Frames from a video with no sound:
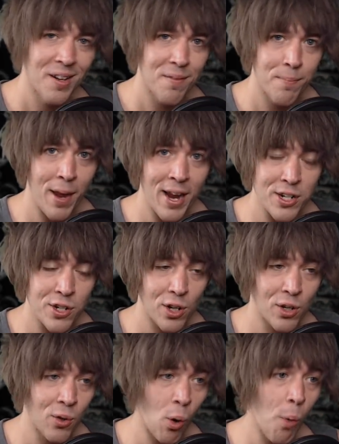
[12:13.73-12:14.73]
Mage
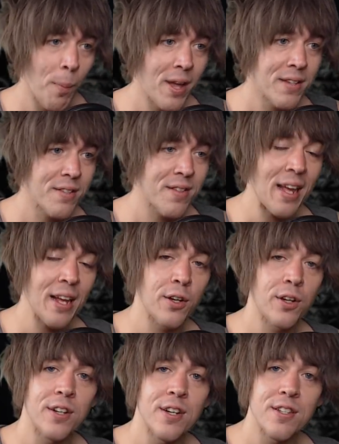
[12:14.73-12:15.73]
Golbez, thank
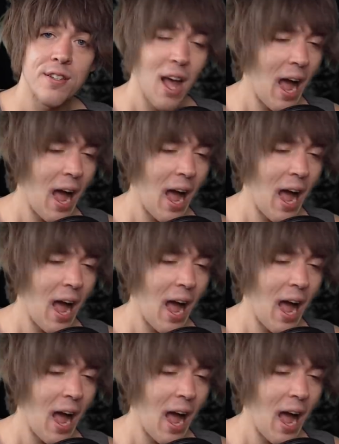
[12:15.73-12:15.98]
goodness.